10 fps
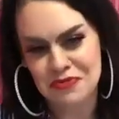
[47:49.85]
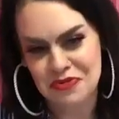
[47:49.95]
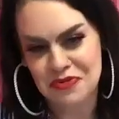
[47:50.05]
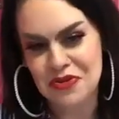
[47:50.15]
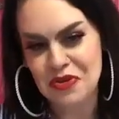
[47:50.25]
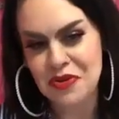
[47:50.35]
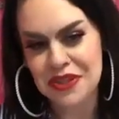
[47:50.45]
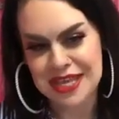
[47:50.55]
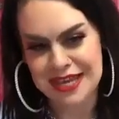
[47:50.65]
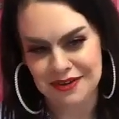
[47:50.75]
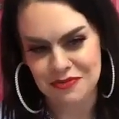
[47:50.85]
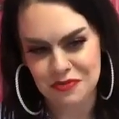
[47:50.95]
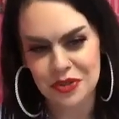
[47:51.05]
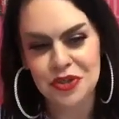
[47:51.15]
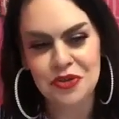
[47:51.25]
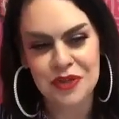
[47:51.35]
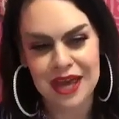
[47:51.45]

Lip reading: who you would think would do